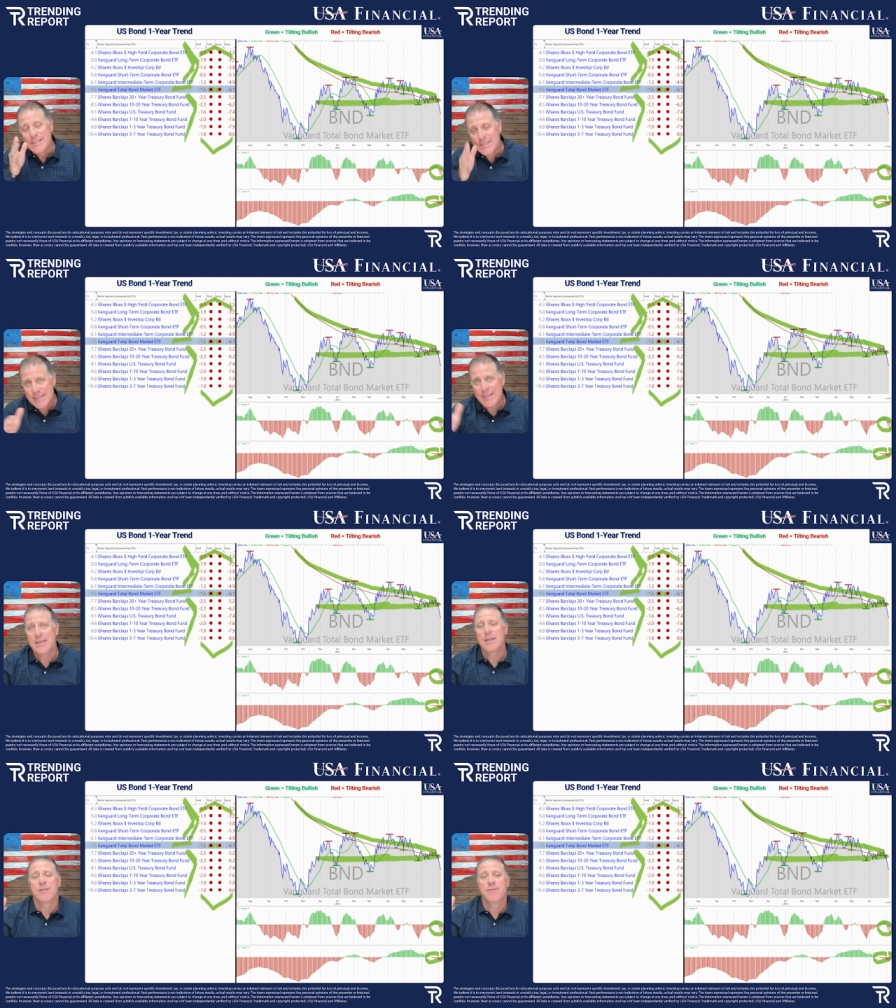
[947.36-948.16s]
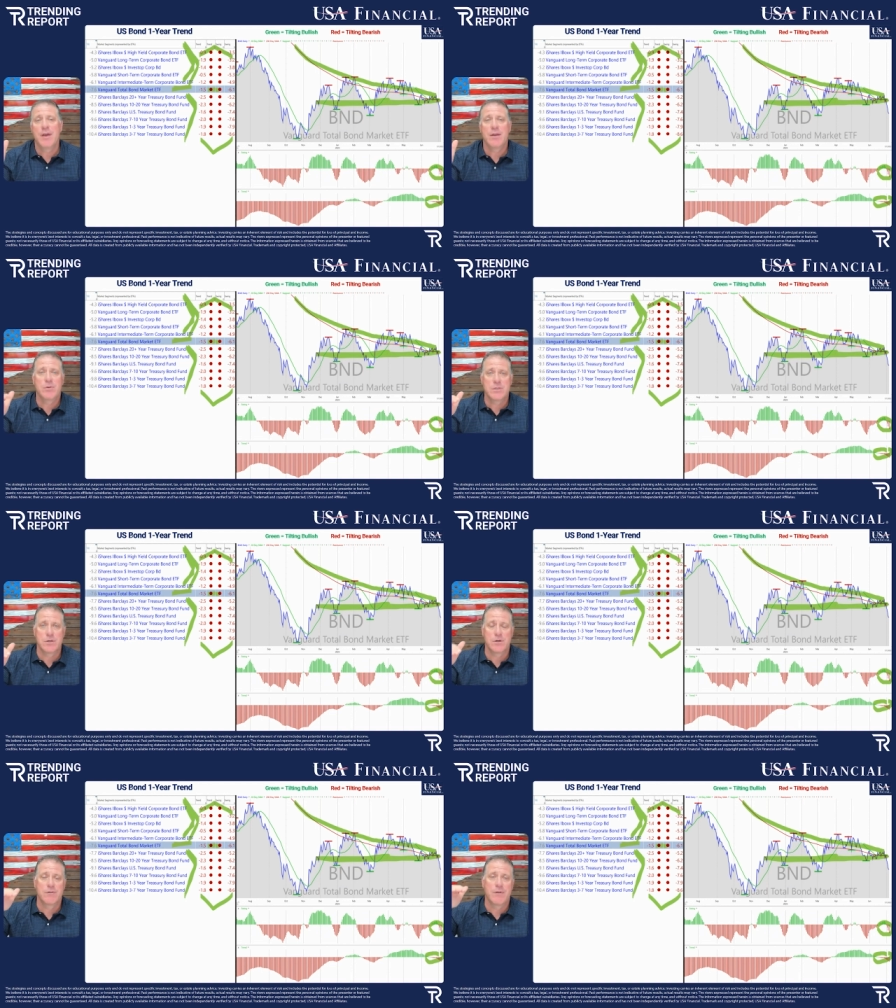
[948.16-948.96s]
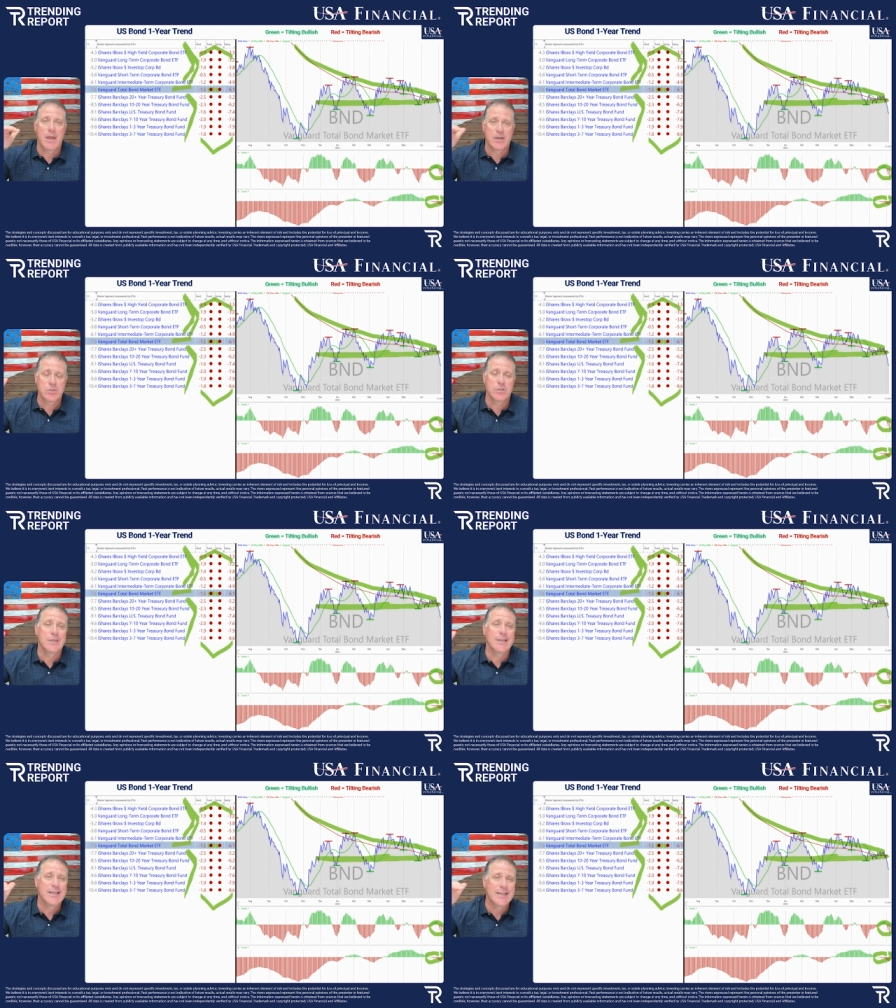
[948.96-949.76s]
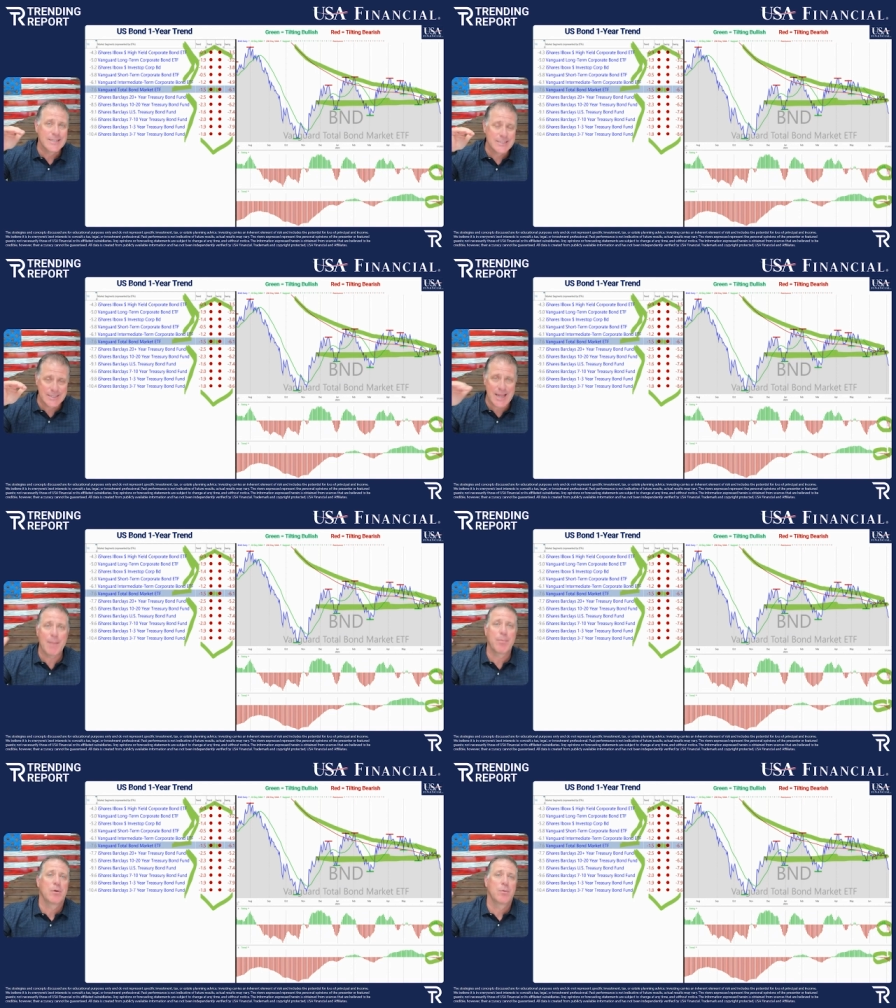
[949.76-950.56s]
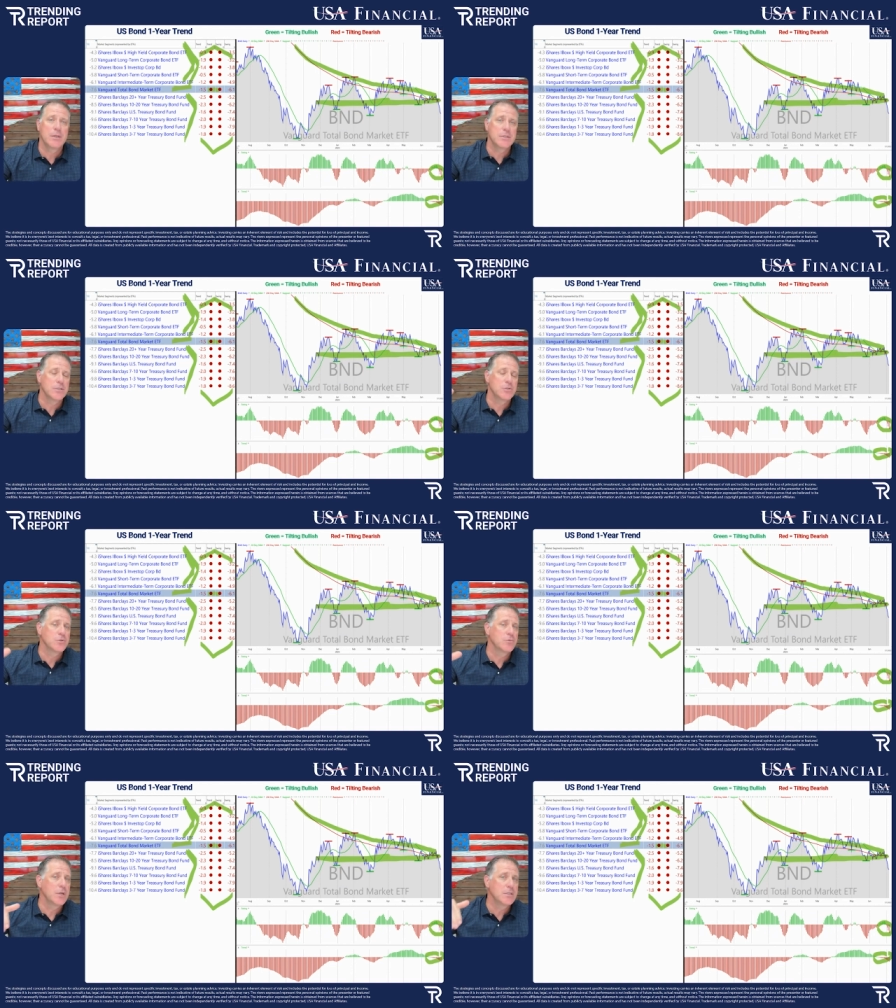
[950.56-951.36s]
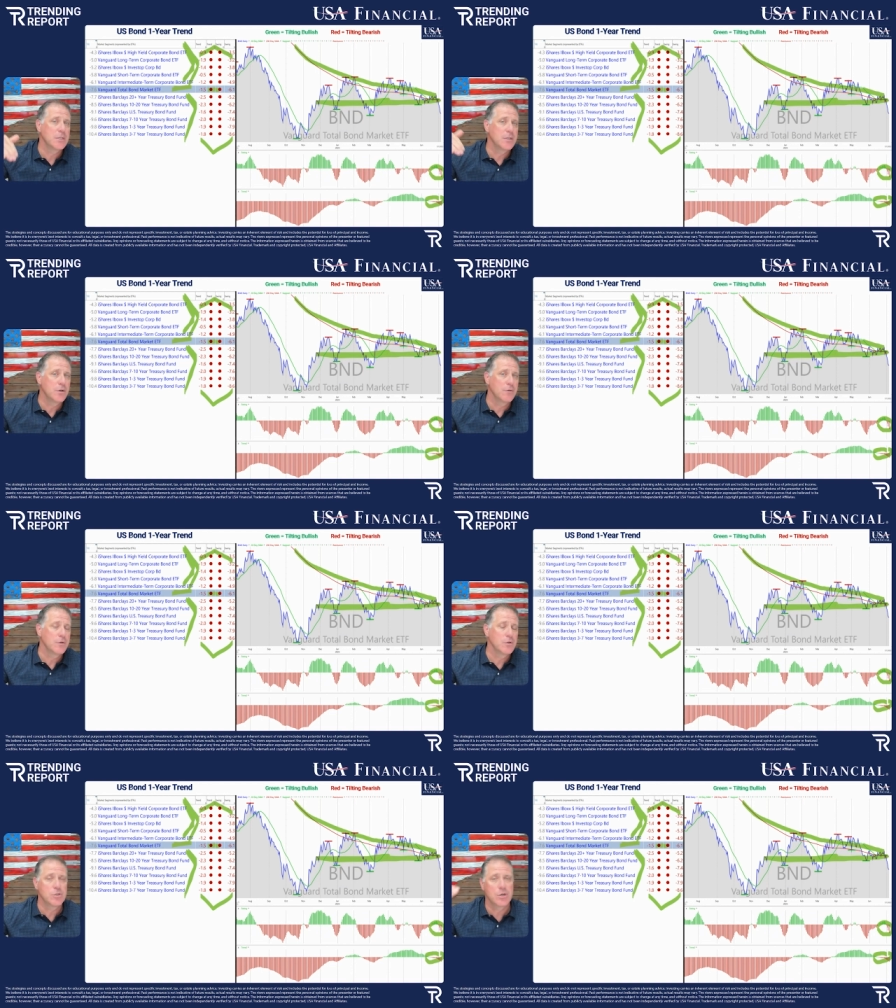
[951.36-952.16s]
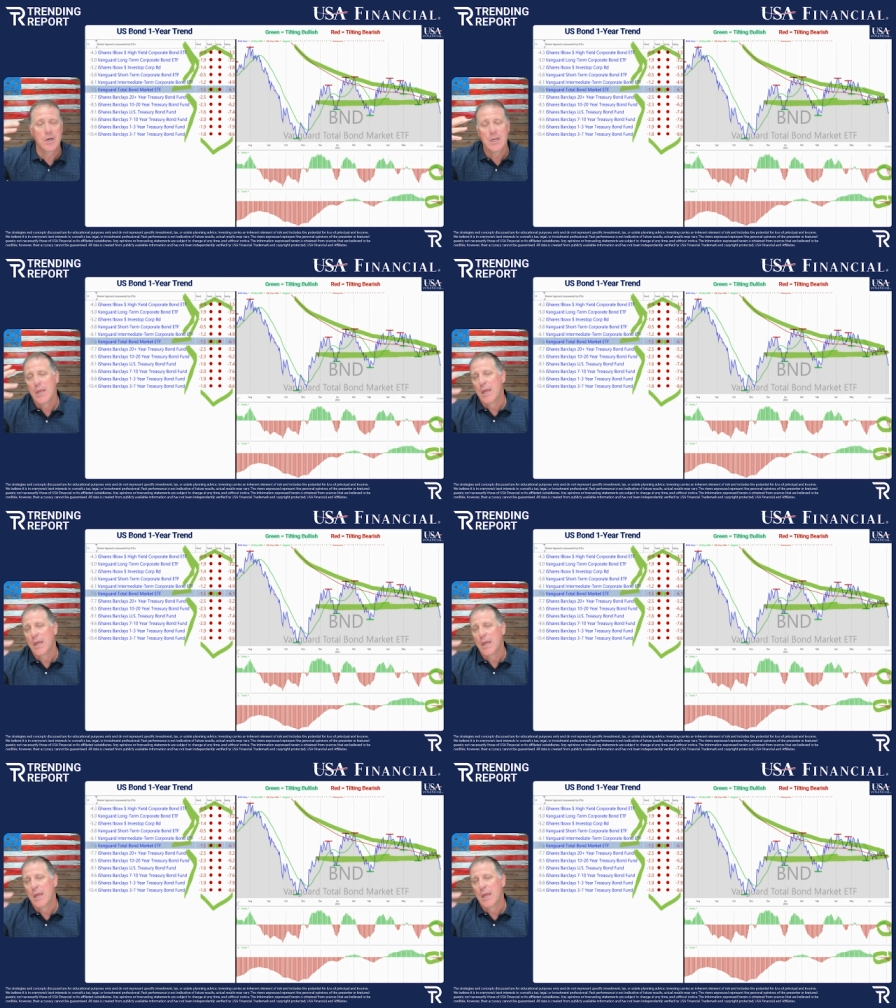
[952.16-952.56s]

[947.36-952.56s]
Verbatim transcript: see the Fed Reserve actually stop raising interest rates in the near future